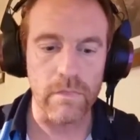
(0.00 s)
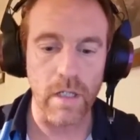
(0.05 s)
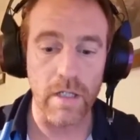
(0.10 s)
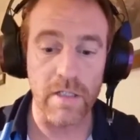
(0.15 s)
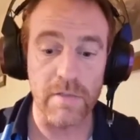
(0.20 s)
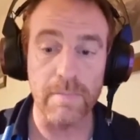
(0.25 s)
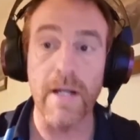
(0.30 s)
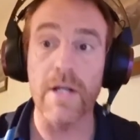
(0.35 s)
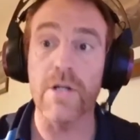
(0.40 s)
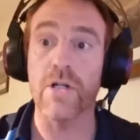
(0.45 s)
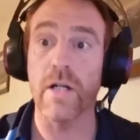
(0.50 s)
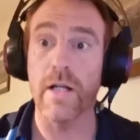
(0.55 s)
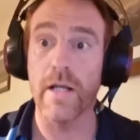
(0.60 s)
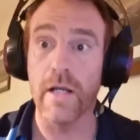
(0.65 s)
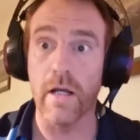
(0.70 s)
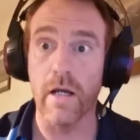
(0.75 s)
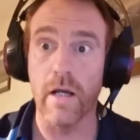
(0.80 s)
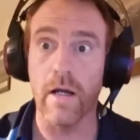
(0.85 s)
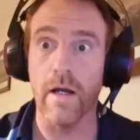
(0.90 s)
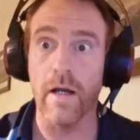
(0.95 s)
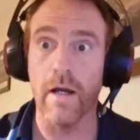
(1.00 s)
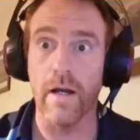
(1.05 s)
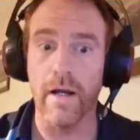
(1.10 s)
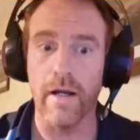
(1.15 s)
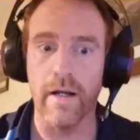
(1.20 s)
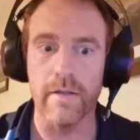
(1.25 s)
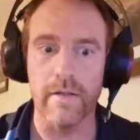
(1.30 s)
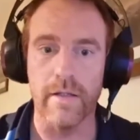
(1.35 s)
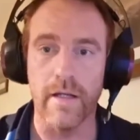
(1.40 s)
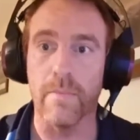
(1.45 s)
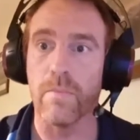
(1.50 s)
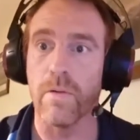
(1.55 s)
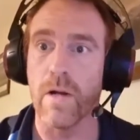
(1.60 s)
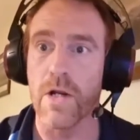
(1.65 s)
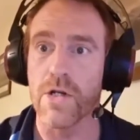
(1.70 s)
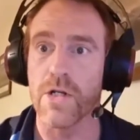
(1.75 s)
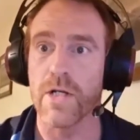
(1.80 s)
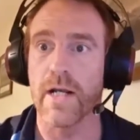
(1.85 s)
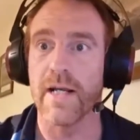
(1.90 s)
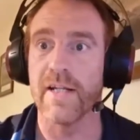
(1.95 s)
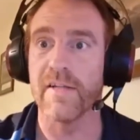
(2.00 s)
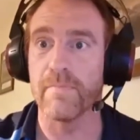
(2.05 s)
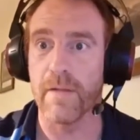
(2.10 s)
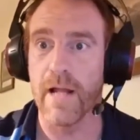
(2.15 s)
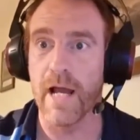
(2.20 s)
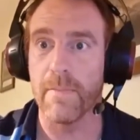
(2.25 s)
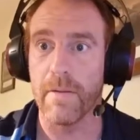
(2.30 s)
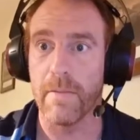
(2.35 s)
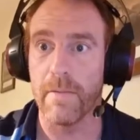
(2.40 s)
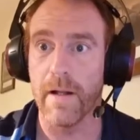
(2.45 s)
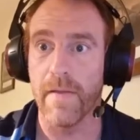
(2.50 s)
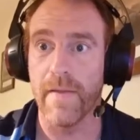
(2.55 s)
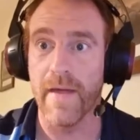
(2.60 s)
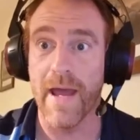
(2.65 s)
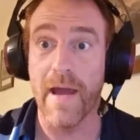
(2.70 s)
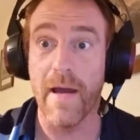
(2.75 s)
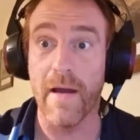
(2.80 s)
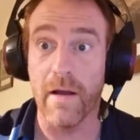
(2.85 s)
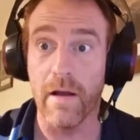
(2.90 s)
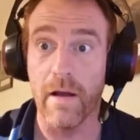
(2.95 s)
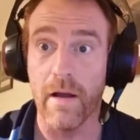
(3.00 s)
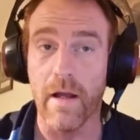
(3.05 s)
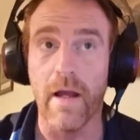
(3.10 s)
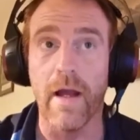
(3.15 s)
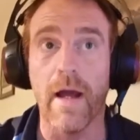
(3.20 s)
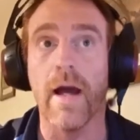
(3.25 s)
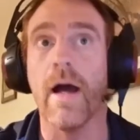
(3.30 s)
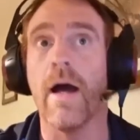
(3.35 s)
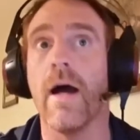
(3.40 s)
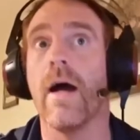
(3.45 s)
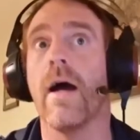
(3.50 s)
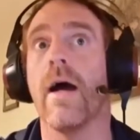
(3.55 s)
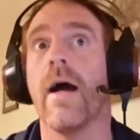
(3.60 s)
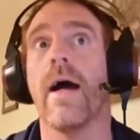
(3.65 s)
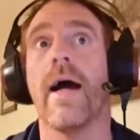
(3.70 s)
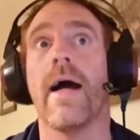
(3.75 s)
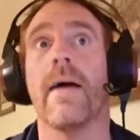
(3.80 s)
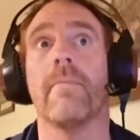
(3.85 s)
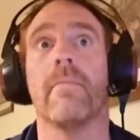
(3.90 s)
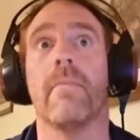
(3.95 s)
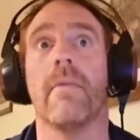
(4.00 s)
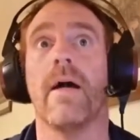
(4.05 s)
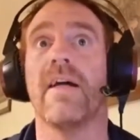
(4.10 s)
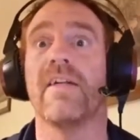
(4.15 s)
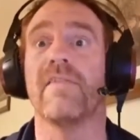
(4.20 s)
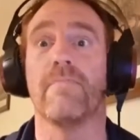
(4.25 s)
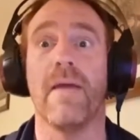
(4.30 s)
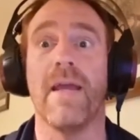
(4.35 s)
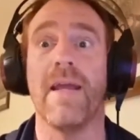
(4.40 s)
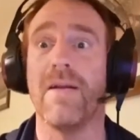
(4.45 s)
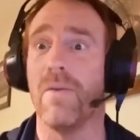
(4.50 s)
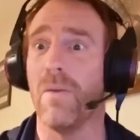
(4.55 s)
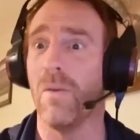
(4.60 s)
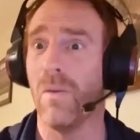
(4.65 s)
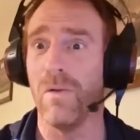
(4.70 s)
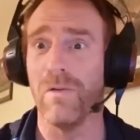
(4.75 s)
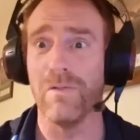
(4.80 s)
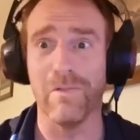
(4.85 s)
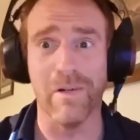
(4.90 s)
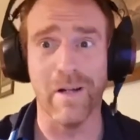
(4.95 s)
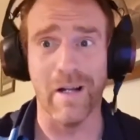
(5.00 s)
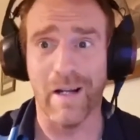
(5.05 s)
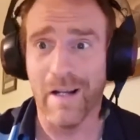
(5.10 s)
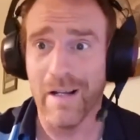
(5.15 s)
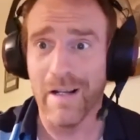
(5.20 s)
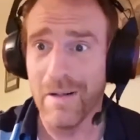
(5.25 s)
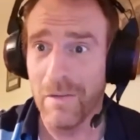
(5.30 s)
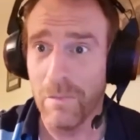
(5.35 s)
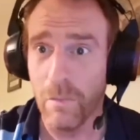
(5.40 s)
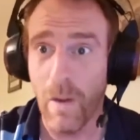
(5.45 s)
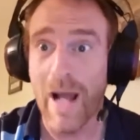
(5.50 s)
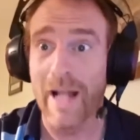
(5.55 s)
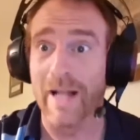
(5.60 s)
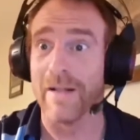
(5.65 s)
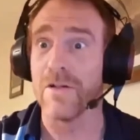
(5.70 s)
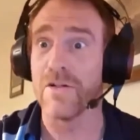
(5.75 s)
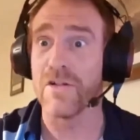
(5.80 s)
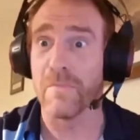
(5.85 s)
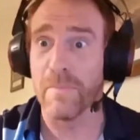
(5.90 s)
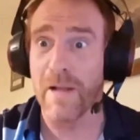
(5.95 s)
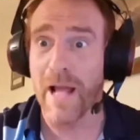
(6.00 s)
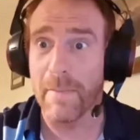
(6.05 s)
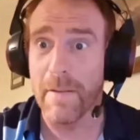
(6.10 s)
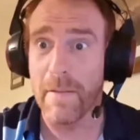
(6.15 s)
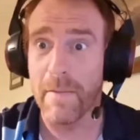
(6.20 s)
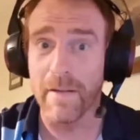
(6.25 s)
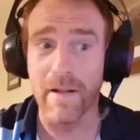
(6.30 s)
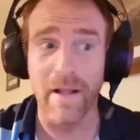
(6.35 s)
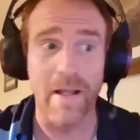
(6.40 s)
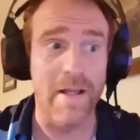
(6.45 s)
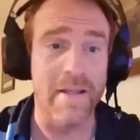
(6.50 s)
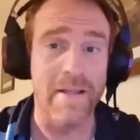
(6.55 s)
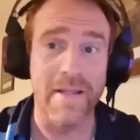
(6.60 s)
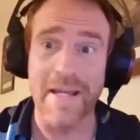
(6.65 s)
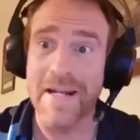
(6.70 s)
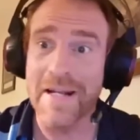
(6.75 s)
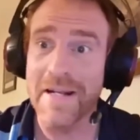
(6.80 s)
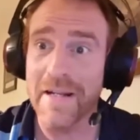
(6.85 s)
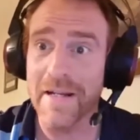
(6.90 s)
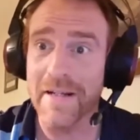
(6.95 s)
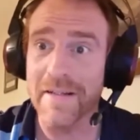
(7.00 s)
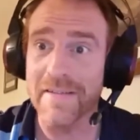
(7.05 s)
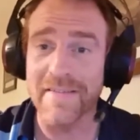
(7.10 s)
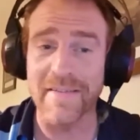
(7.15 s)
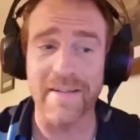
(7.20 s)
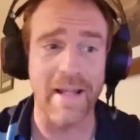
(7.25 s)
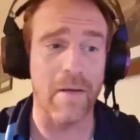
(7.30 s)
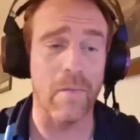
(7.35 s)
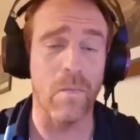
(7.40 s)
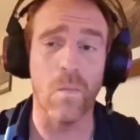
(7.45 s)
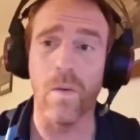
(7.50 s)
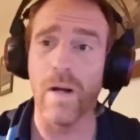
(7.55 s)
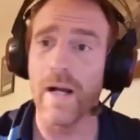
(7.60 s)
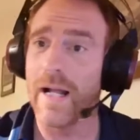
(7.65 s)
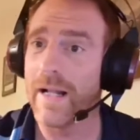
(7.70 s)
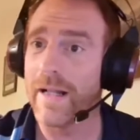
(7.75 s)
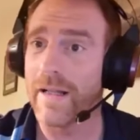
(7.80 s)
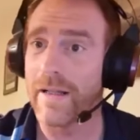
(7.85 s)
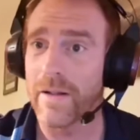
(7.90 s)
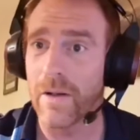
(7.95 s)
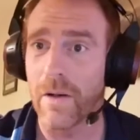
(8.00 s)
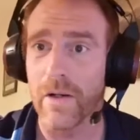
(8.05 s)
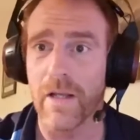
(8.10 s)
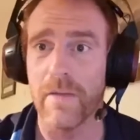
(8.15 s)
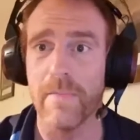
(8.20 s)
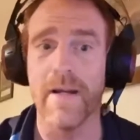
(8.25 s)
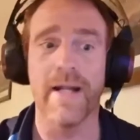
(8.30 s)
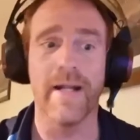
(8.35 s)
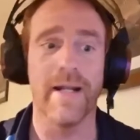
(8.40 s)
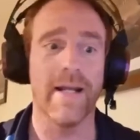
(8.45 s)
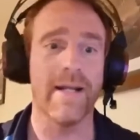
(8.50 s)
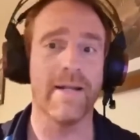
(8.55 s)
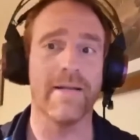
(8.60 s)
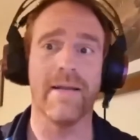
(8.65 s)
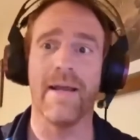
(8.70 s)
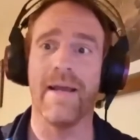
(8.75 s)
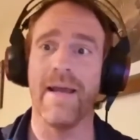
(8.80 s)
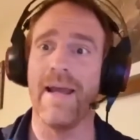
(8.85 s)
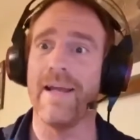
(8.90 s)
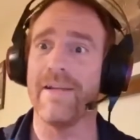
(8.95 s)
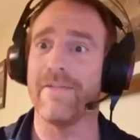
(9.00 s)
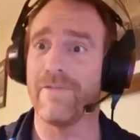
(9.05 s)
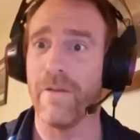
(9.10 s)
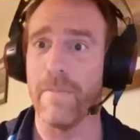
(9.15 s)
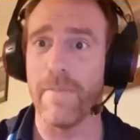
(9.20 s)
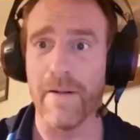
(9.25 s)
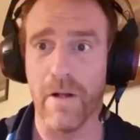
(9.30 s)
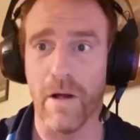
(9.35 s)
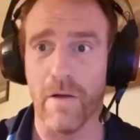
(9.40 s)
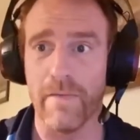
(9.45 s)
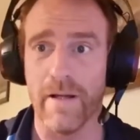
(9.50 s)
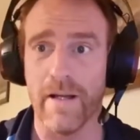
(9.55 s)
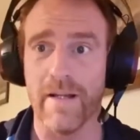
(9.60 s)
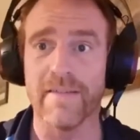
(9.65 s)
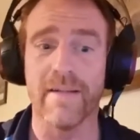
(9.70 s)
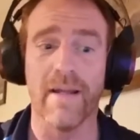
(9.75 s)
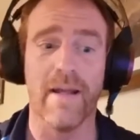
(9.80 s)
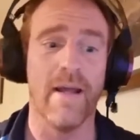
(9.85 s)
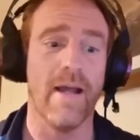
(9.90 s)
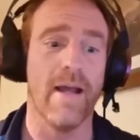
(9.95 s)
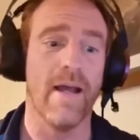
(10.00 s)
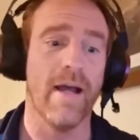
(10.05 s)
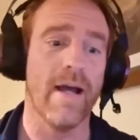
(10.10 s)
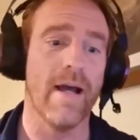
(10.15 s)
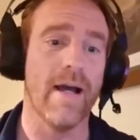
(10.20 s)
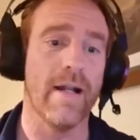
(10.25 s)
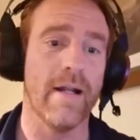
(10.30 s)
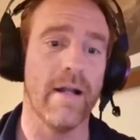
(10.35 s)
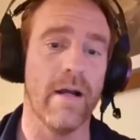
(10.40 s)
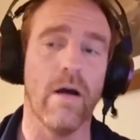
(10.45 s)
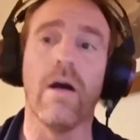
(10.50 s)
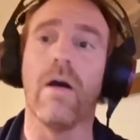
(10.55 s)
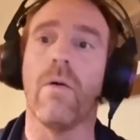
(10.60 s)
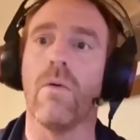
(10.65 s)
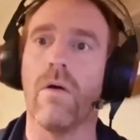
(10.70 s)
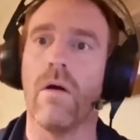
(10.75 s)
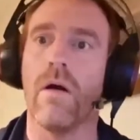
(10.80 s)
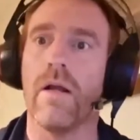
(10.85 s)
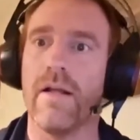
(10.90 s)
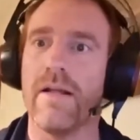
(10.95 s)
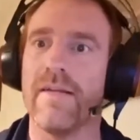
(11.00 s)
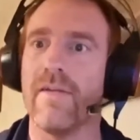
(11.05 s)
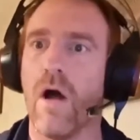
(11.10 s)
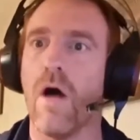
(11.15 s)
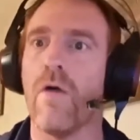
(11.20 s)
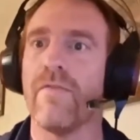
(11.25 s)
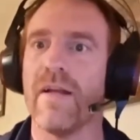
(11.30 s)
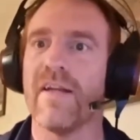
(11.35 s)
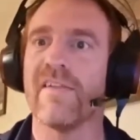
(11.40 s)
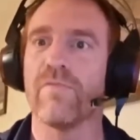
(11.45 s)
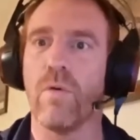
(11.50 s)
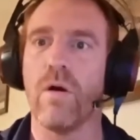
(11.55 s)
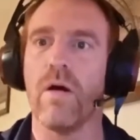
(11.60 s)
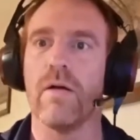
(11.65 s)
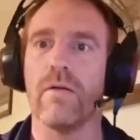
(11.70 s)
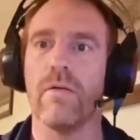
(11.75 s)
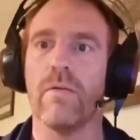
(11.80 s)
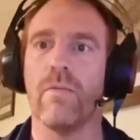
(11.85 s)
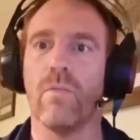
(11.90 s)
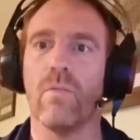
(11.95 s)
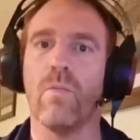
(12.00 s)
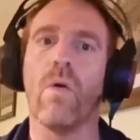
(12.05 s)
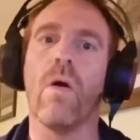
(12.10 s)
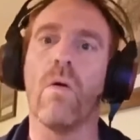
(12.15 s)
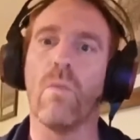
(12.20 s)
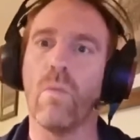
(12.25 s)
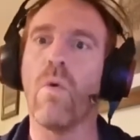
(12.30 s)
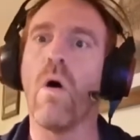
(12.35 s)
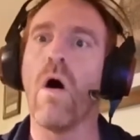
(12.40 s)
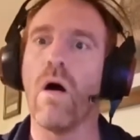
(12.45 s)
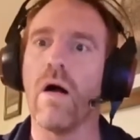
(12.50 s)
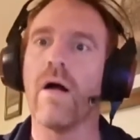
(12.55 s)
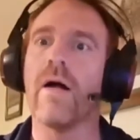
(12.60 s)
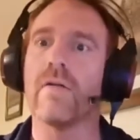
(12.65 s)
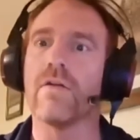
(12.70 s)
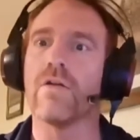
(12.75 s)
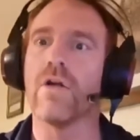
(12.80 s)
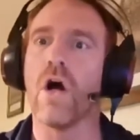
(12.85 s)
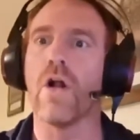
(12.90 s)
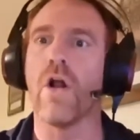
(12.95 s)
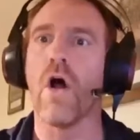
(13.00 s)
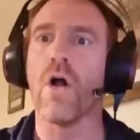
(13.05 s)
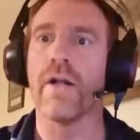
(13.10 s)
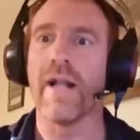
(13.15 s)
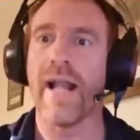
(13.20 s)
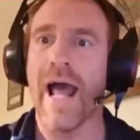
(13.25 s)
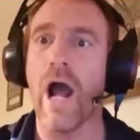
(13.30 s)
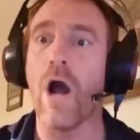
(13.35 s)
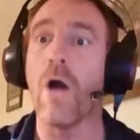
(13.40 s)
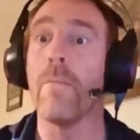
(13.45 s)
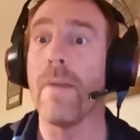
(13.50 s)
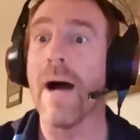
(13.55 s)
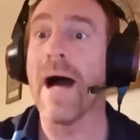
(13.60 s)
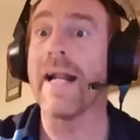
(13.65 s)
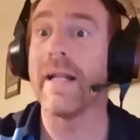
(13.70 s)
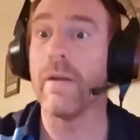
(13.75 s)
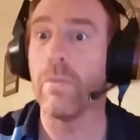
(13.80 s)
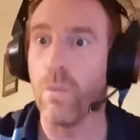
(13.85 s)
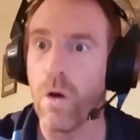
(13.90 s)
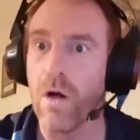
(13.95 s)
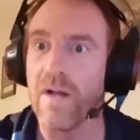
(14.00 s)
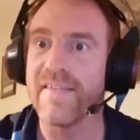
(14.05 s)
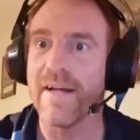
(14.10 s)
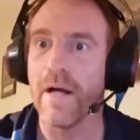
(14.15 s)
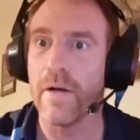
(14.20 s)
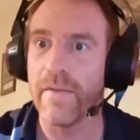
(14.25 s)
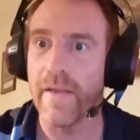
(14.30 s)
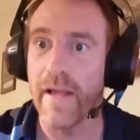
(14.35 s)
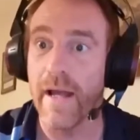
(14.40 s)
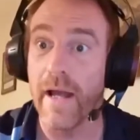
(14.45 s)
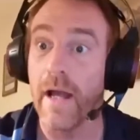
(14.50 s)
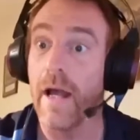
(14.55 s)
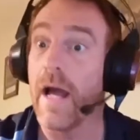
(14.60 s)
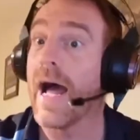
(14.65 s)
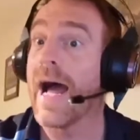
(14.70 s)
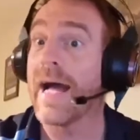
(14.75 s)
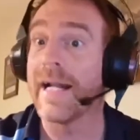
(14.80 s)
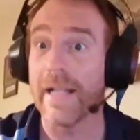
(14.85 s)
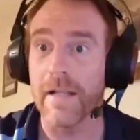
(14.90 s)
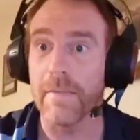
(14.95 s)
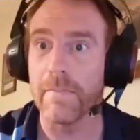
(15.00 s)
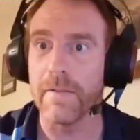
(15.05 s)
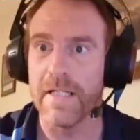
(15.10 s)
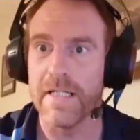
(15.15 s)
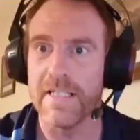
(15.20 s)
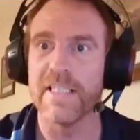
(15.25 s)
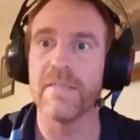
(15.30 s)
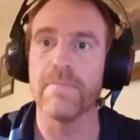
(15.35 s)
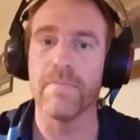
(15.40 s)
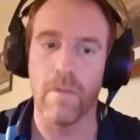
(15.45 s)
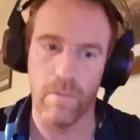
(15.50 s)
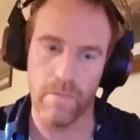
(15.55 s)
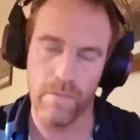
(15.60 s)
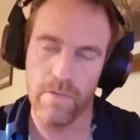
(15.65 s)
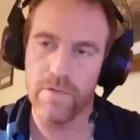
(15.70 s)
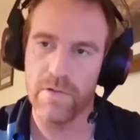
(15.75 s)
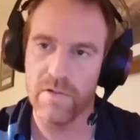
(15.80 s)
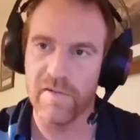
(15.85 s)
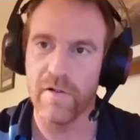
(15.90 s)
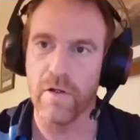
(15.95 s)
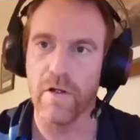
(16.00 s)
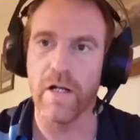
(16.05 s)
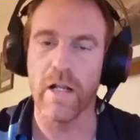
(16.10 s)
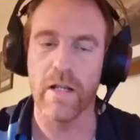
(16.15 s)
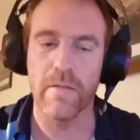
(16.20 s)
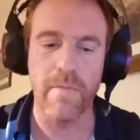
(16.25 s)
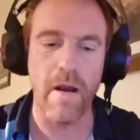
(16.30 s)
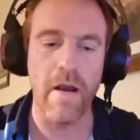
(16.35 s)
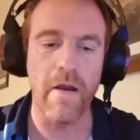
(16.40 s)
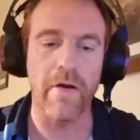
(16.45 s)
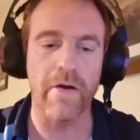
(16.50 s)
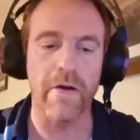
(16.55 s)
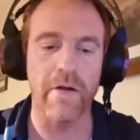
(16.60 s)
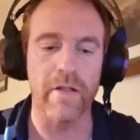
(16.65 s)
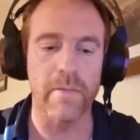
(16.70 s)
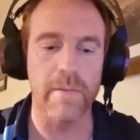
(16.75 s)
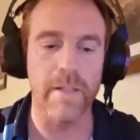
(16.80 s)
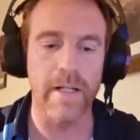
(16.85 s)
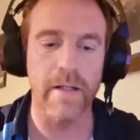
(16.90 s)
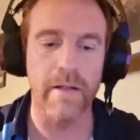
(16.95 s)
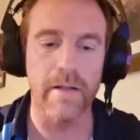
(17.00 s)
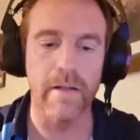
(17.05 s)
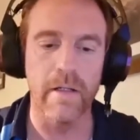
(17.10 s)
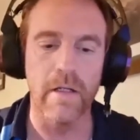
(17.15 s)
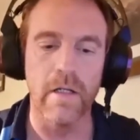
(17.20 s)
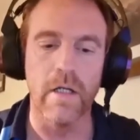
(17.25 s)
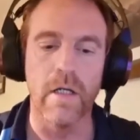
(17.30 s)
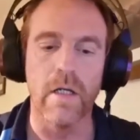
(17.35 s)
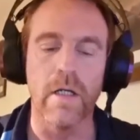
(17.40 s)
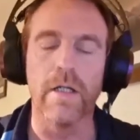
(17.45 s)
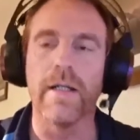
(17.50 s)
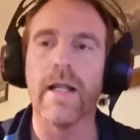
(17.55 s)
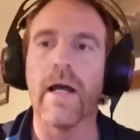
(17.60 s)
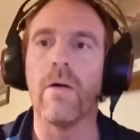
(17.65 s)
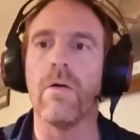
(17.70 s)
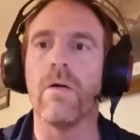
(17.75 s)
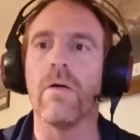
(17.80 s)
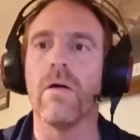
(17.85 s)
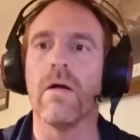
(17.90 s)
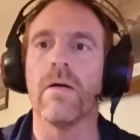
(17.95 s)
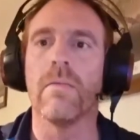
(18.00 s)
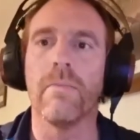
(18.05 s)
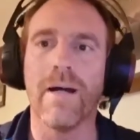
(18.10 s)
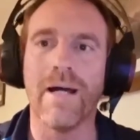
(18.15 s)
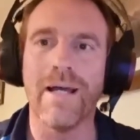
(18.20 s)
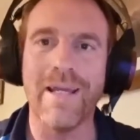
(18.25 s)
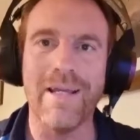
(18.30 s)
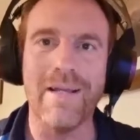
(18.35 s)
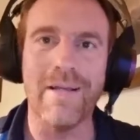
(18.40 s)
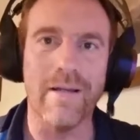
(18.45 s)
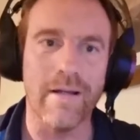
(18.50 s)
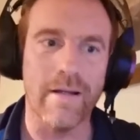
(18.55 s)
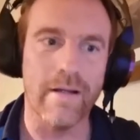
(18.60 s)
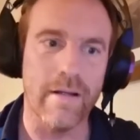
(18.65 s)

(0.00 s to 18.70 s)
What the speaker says: especially the oppression against black people out there, has been, well, not just black people, the Indians, like, well documented. It's flipping obvious, and it's obvious what had gone on, how bad it was out there and other places. But we're just looking at America at the minute. Now, my